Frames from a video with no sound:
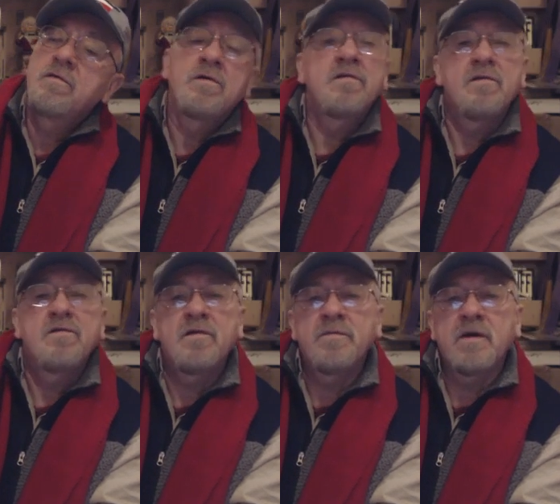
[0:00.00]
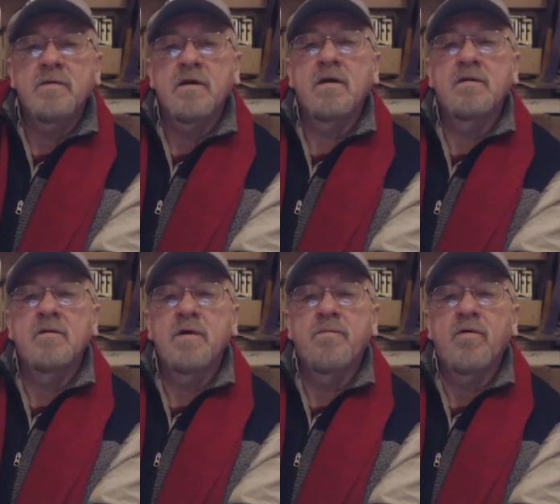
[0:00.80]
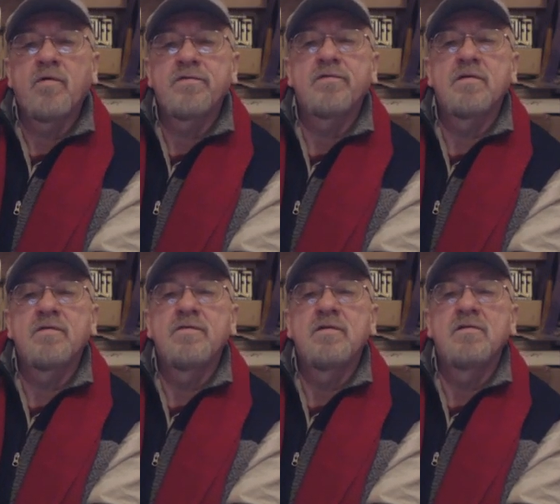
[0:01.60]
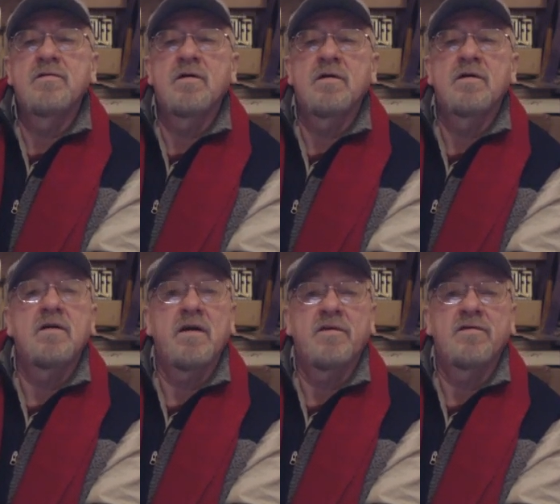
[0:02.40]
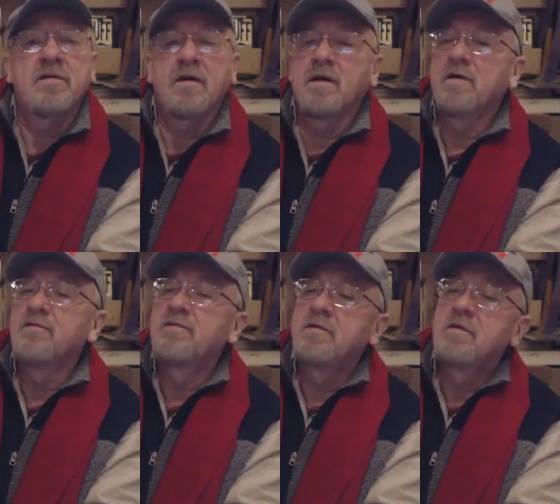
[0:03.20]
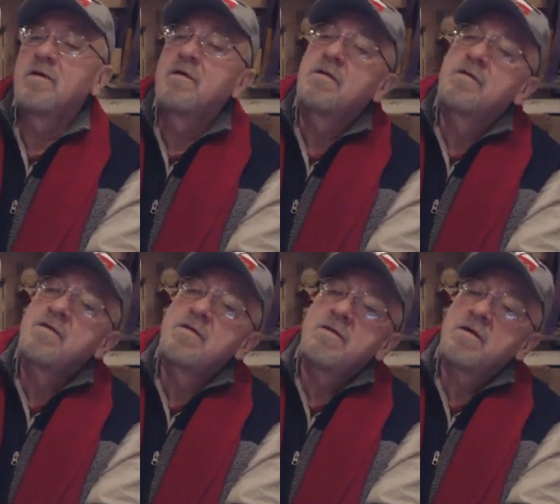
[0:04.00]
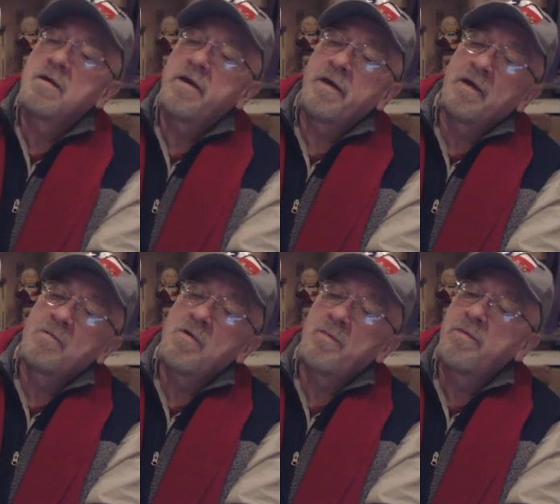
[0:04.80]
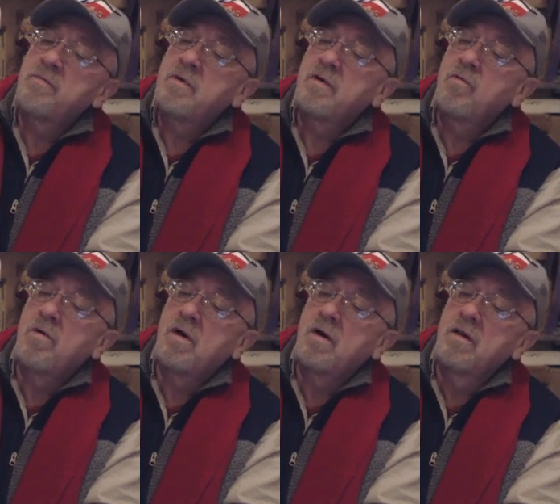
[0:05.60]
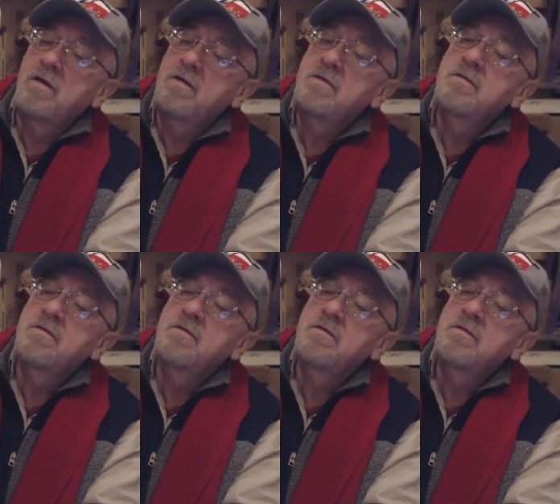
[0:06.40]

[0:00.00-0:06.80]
you know, and, and sometimes I like to make posters of these uh, classic ads. And I hang them up in my wall.